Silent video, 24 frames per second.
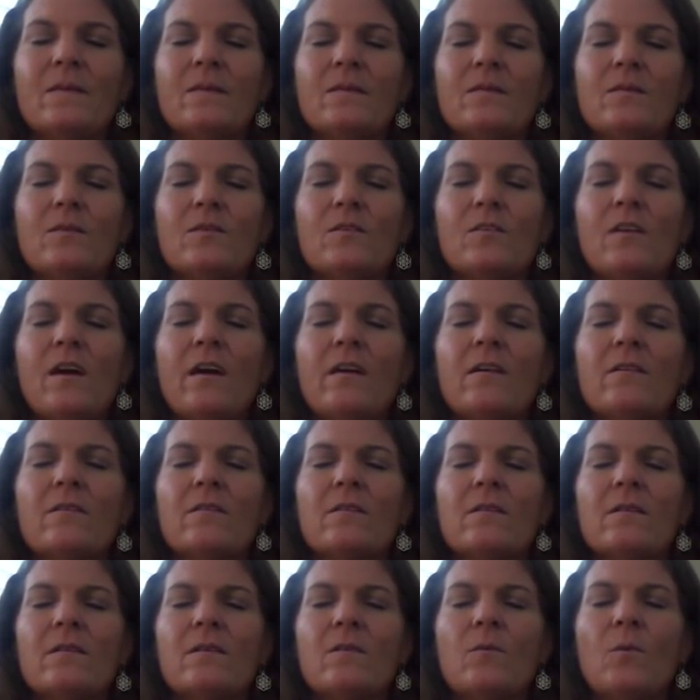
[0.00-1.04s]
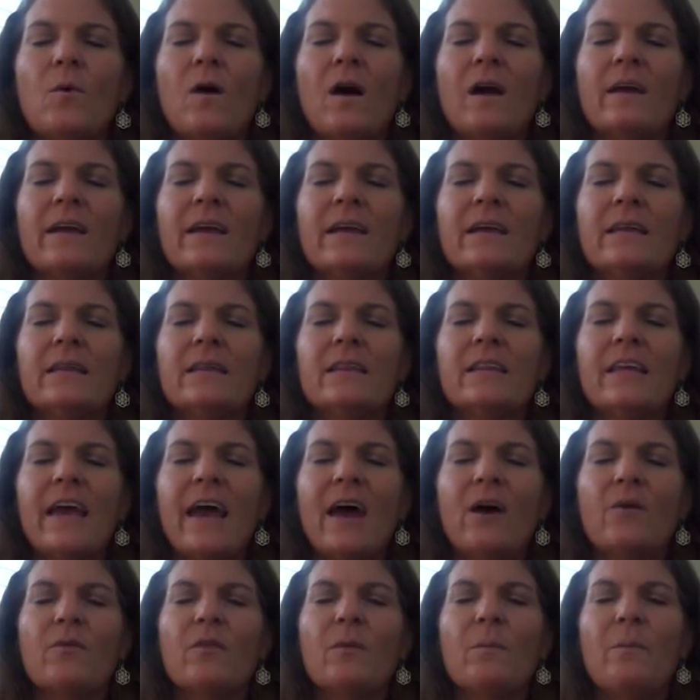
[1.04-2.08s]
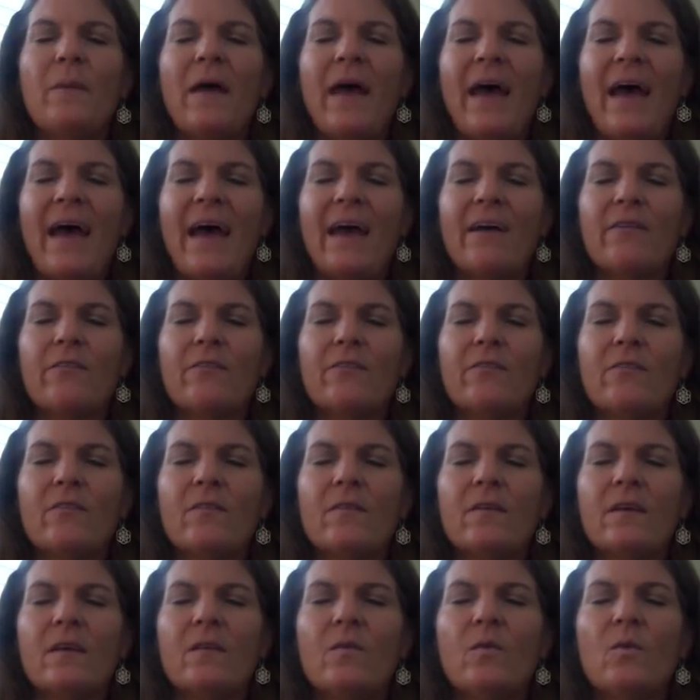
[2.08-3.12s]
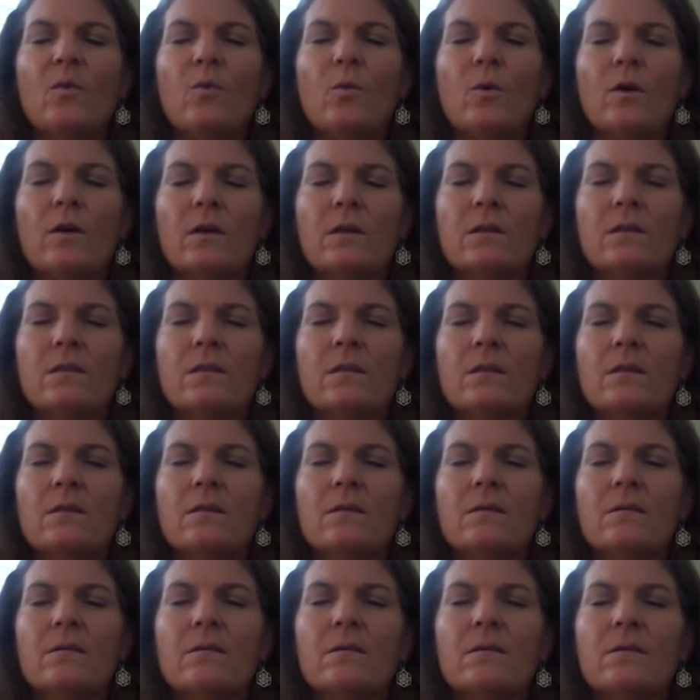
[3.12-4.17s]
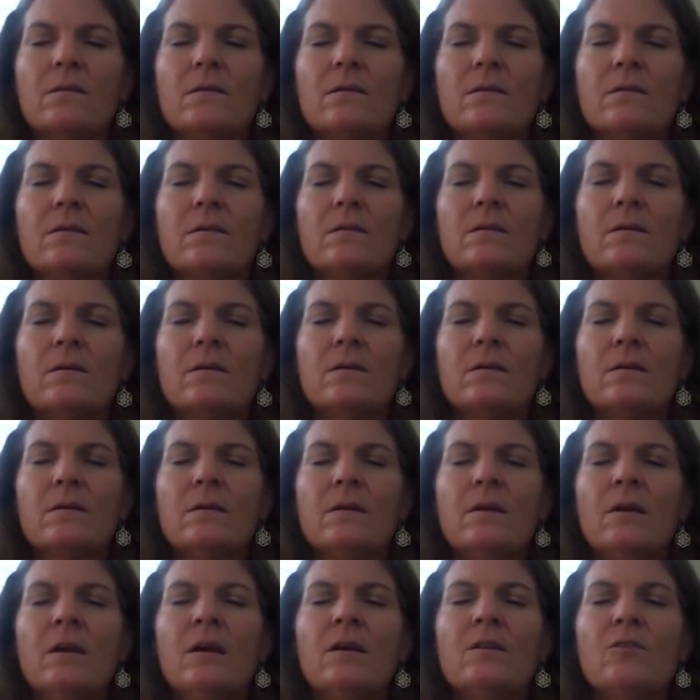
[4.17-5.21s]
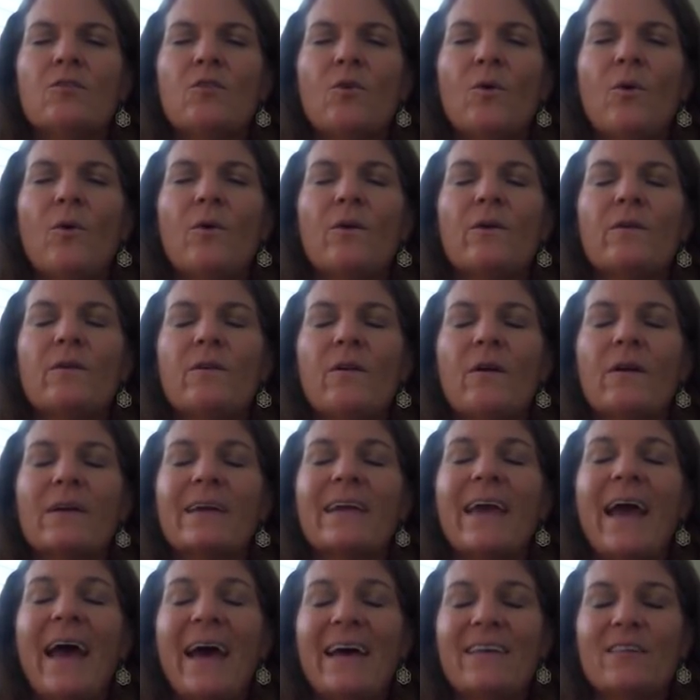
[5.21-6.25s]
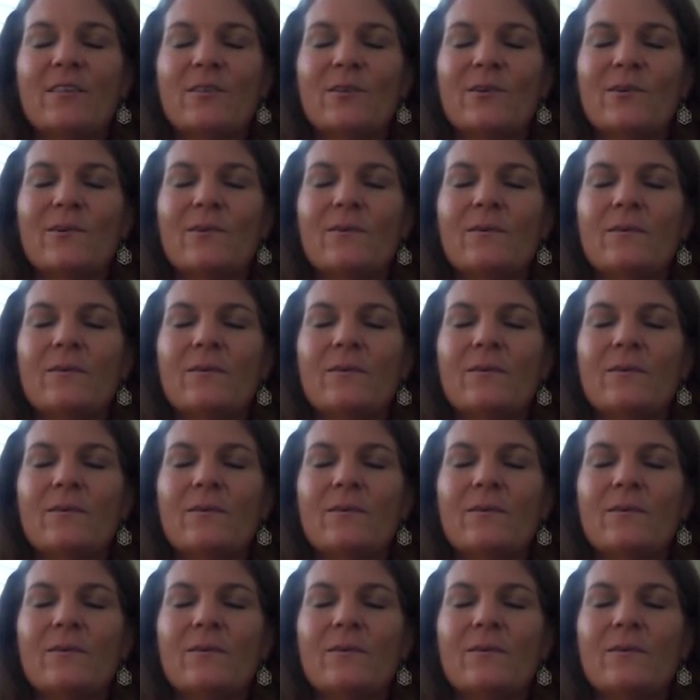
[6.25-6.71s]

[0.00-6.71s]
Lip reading: Start walking down the path in the woods toward your castle.